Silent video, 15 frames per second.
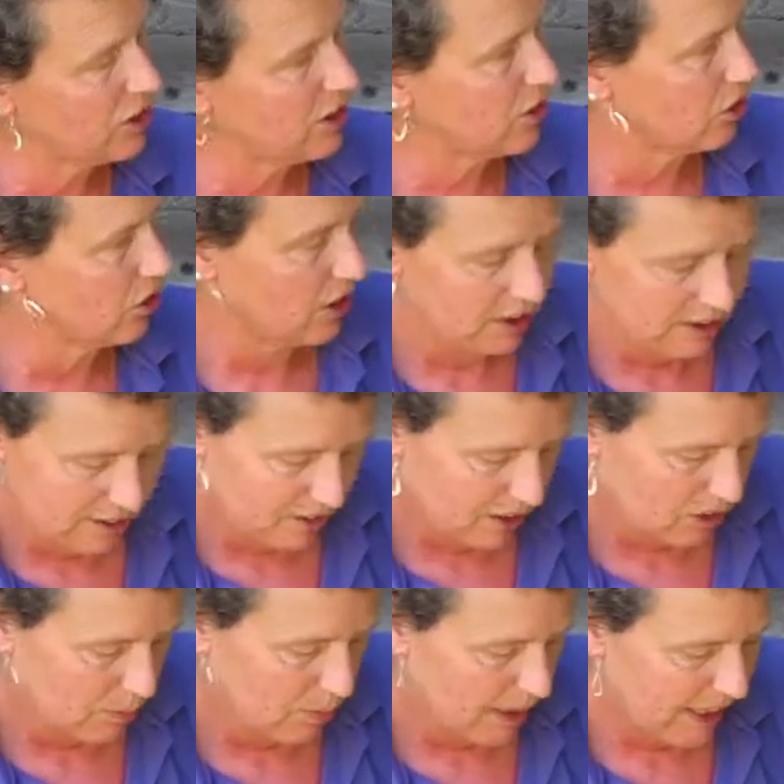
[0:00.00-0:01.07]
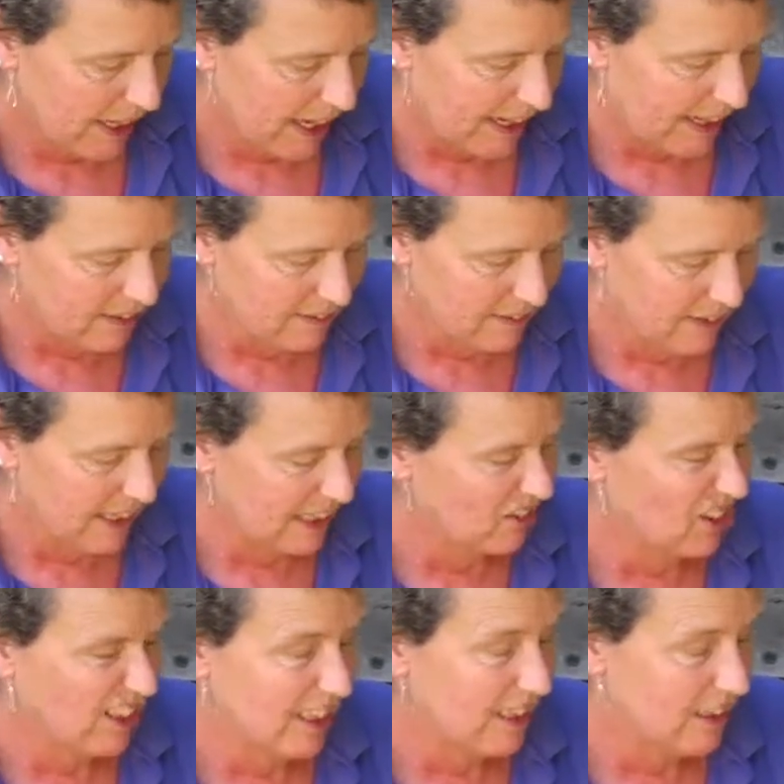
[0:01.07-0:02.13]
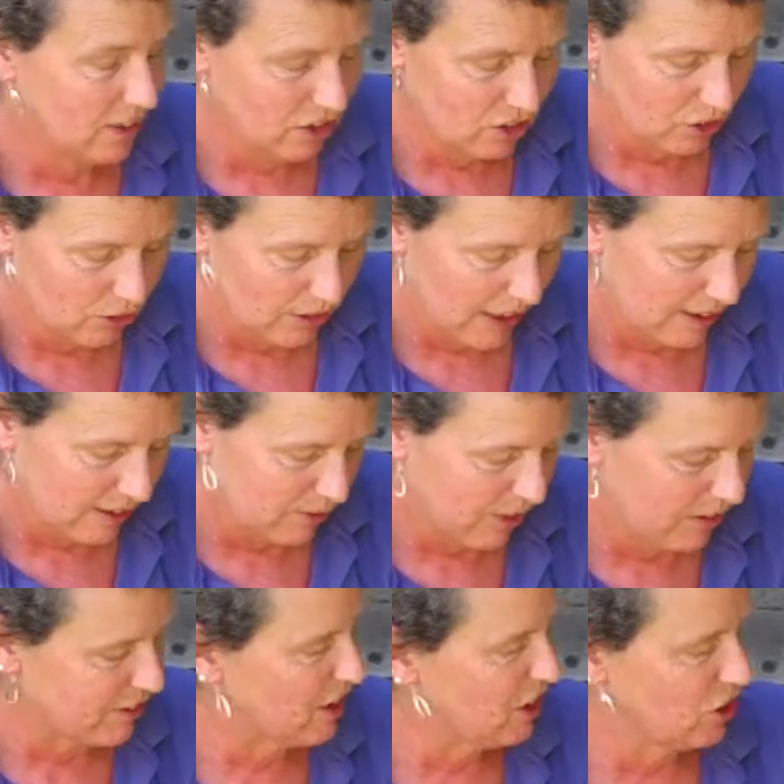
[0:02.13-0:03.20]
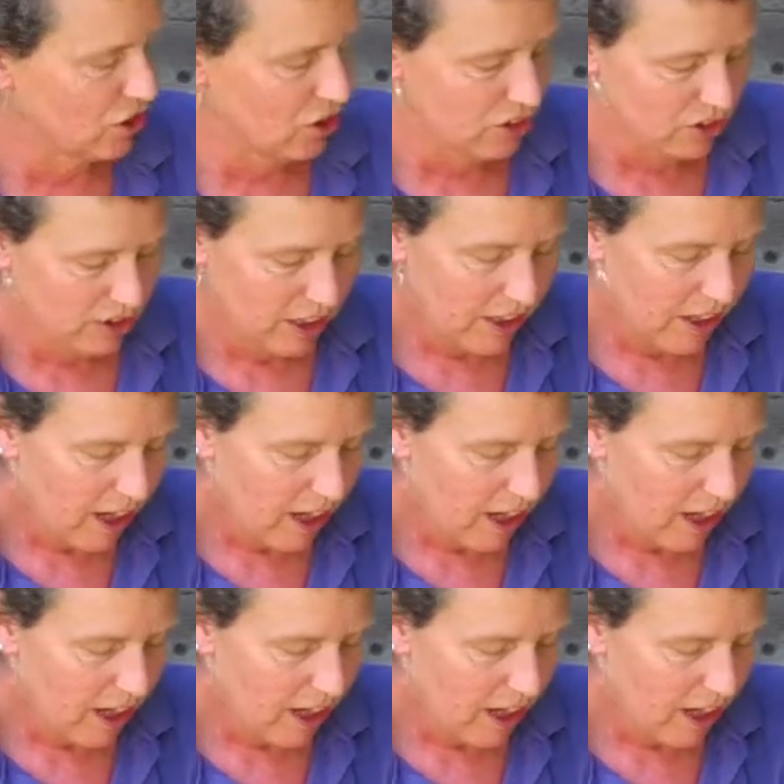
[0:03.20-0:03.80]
He's got to learn to touch my hand, and actually he can do that. He's very good.